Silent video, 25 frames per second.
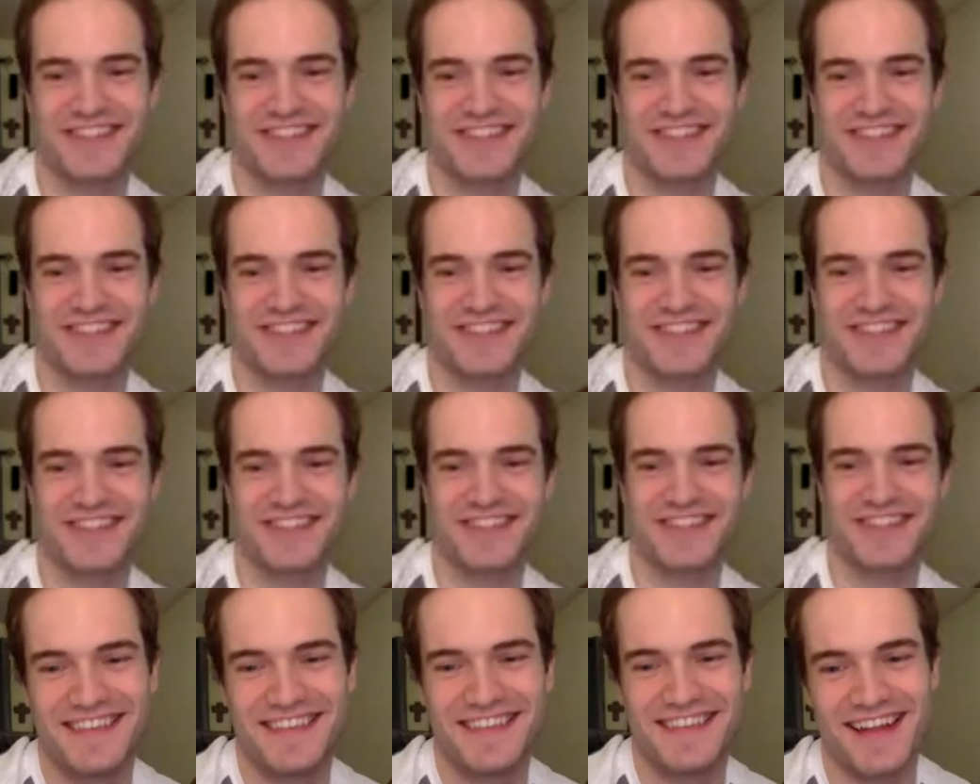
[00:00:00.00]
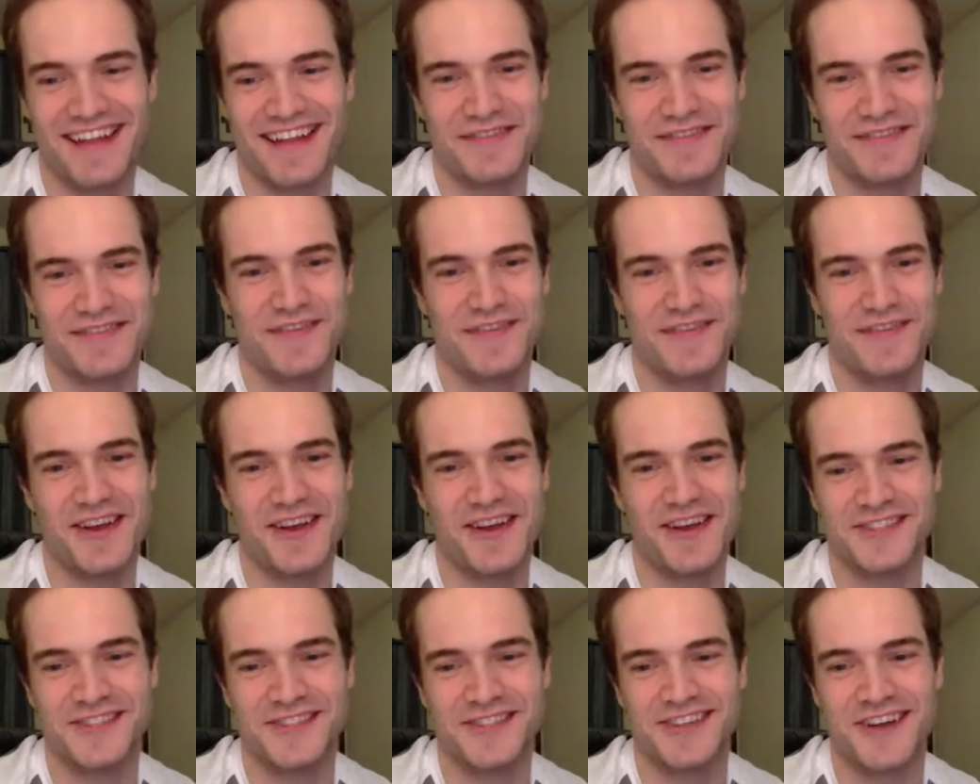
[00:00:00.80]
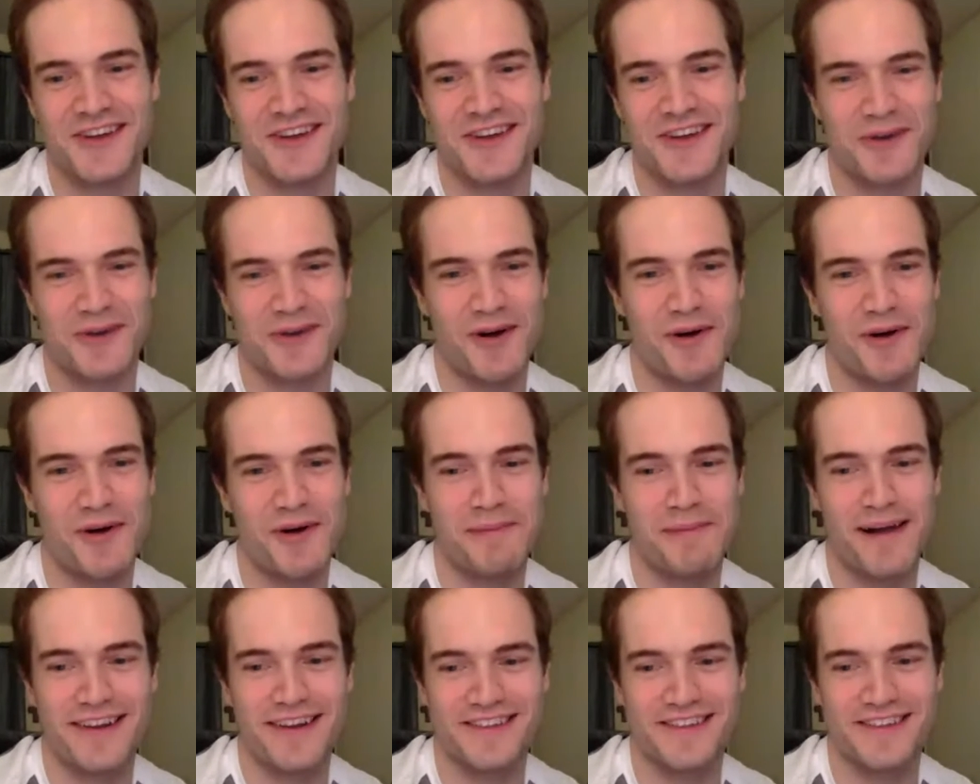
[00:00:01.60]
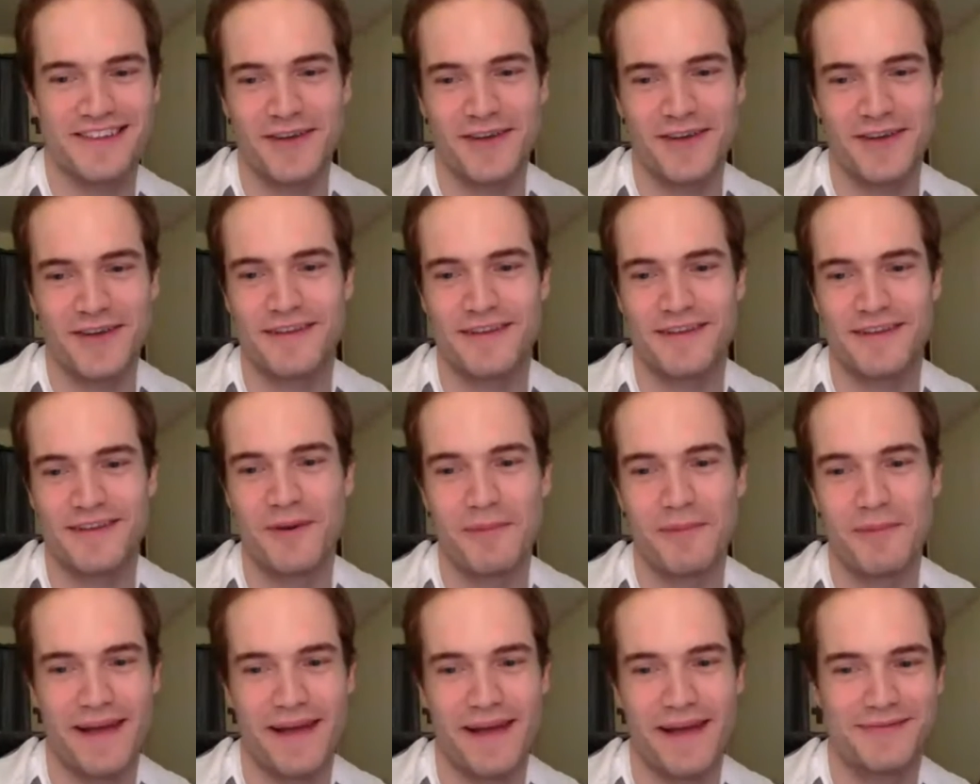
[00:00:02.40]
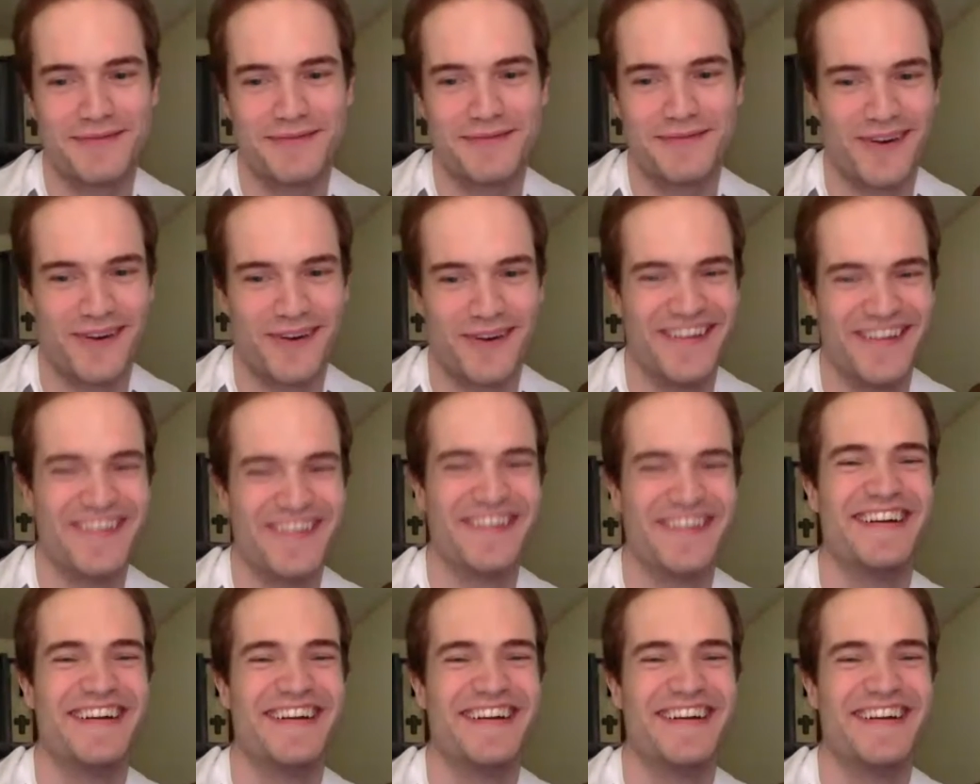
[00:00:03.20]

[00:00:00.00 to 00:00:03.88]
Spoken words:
I got on the video and saw you were all by yourself. I felt bad for you.